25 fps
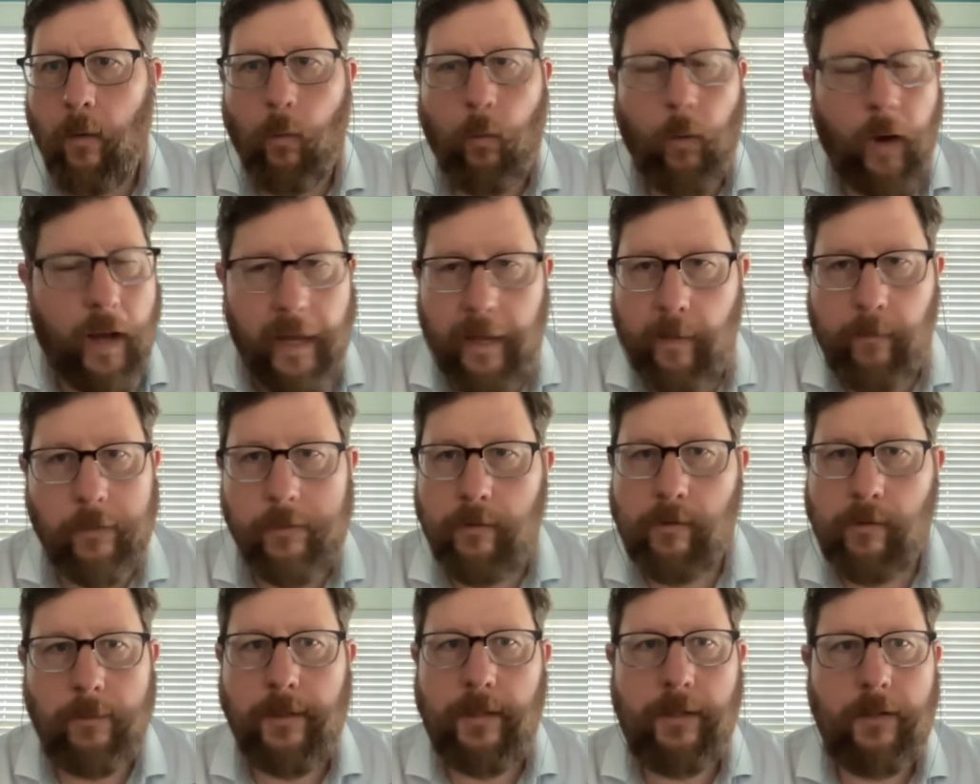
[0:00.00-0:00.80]
why
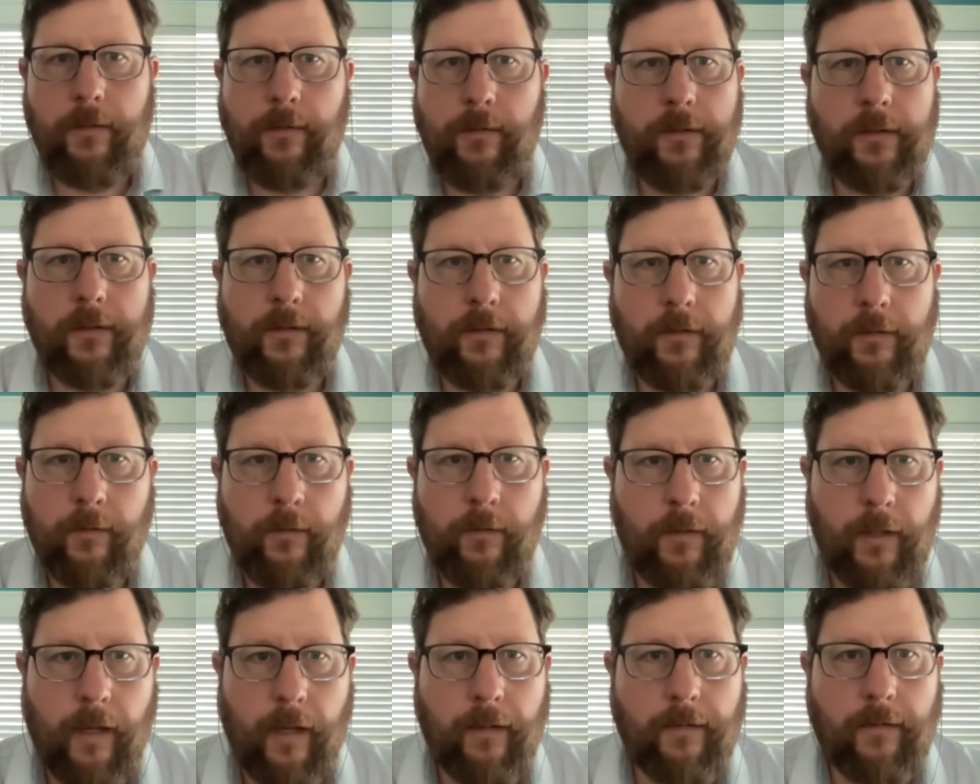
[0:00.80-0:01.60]
would you be using
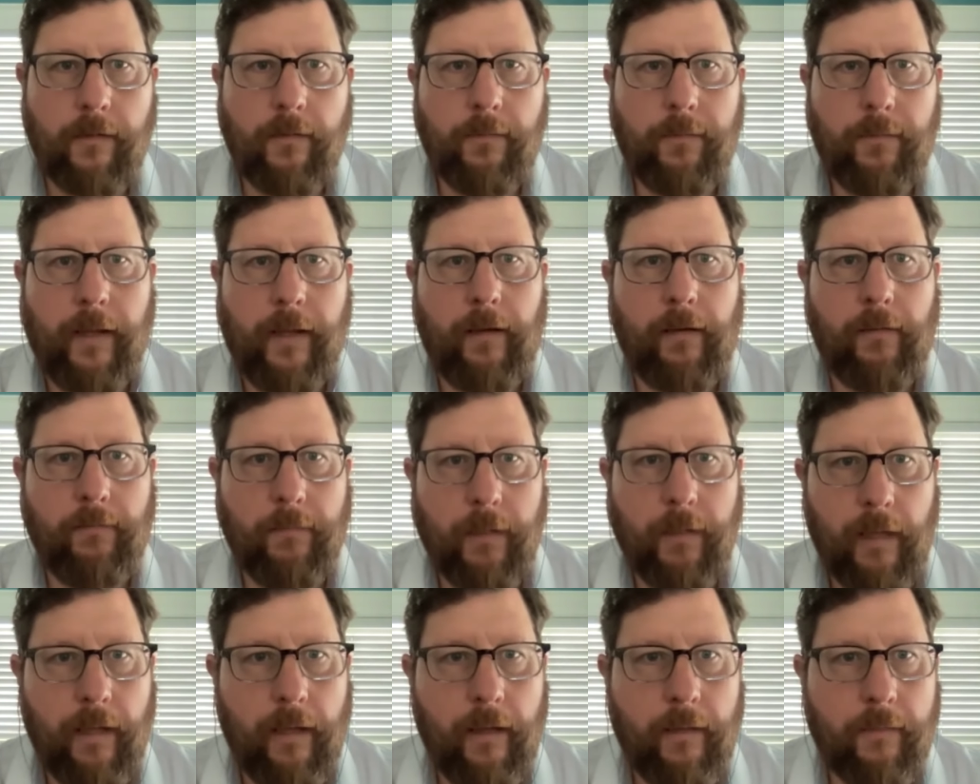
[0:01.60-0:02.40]
2,000-pound
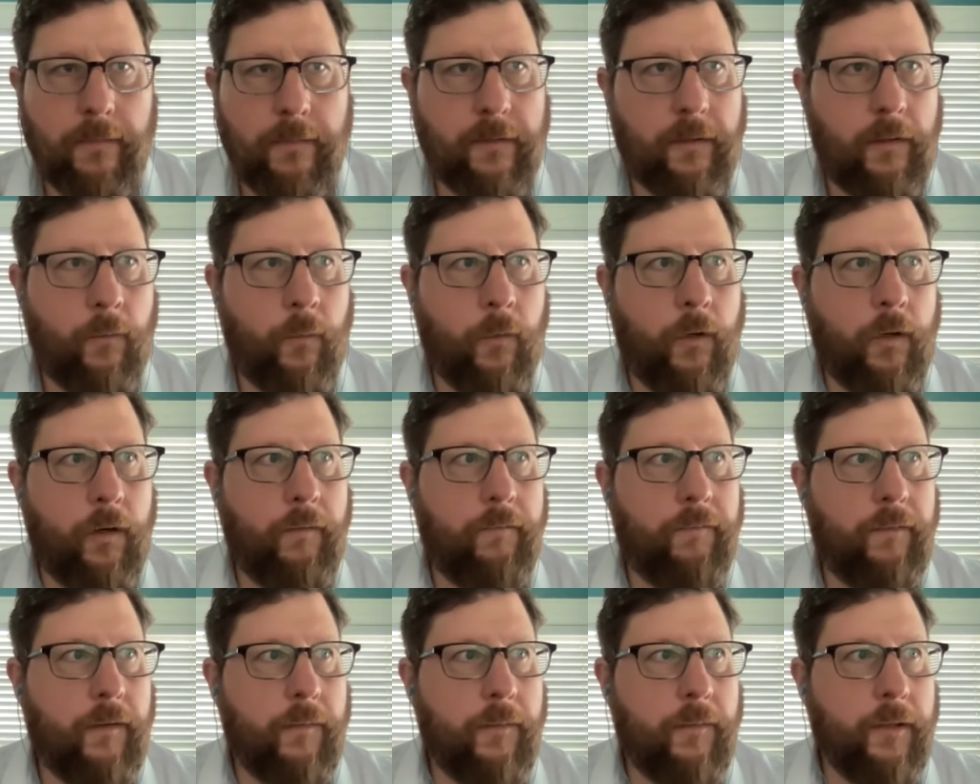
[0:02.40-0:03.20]
bombs in one
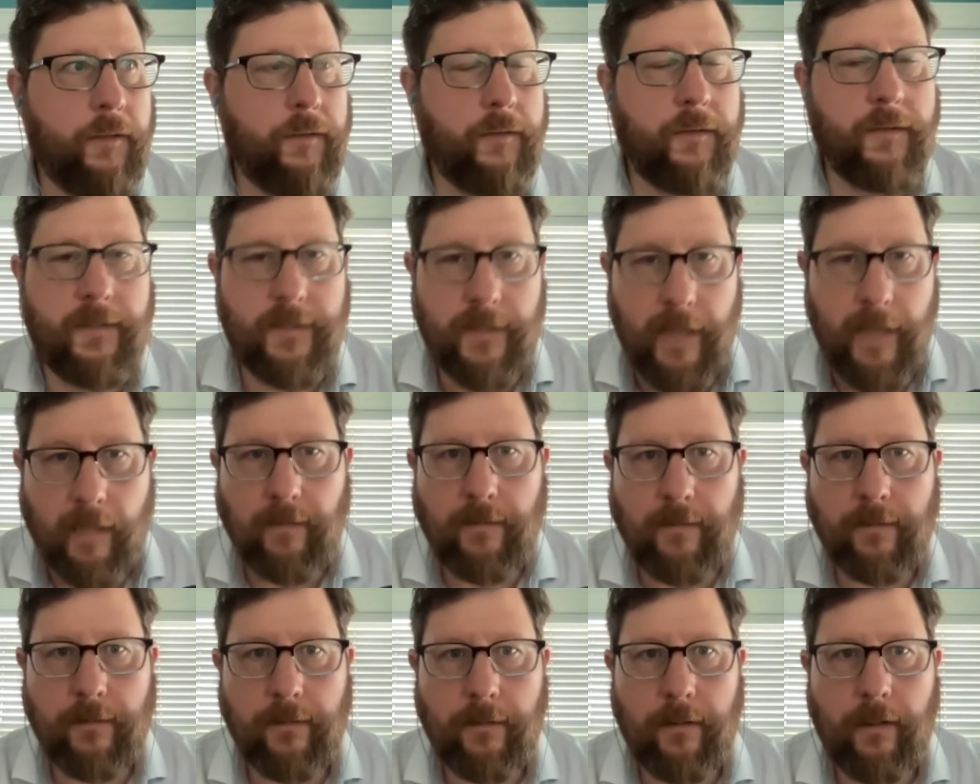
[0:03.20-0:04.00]
of the most
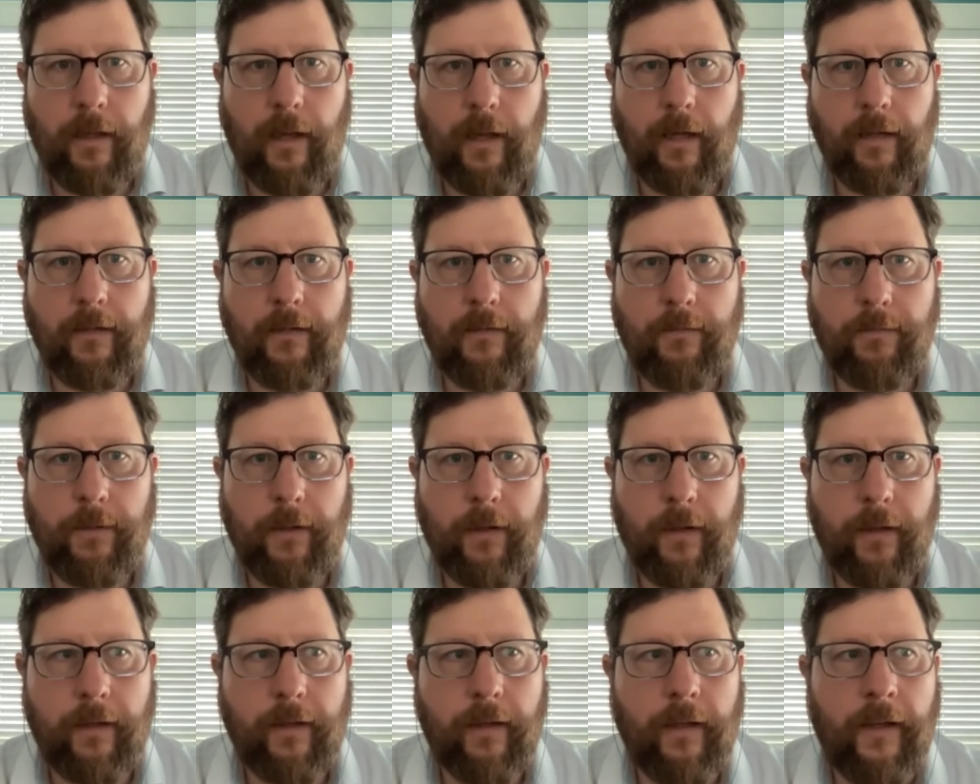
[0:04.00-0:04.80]
densely
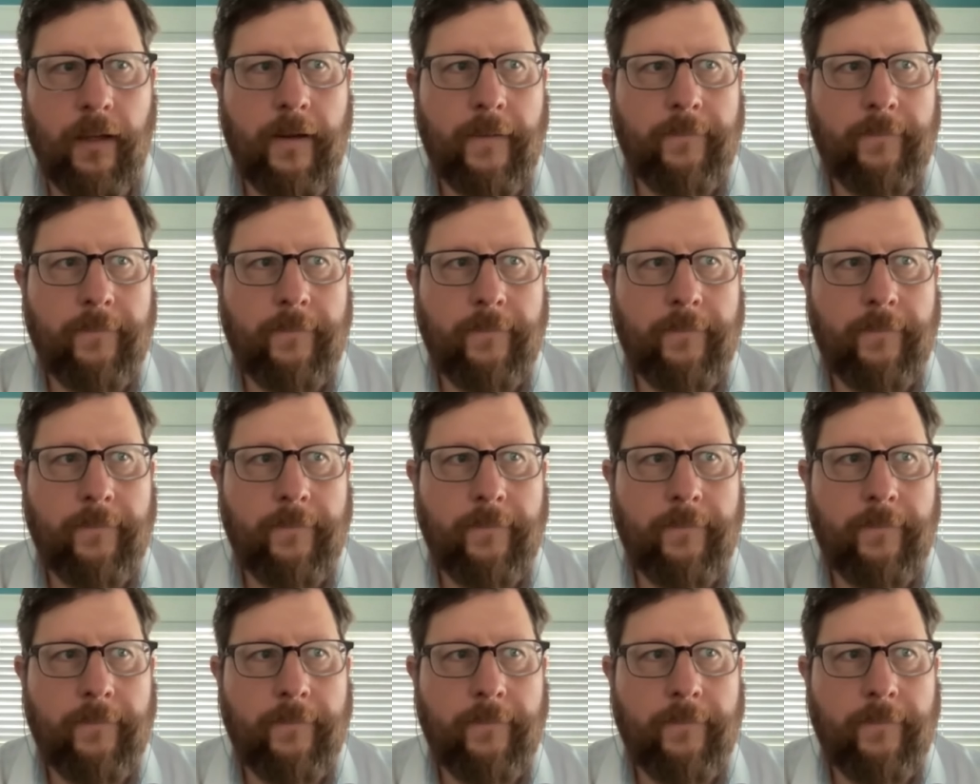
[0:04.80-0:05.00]
occupied,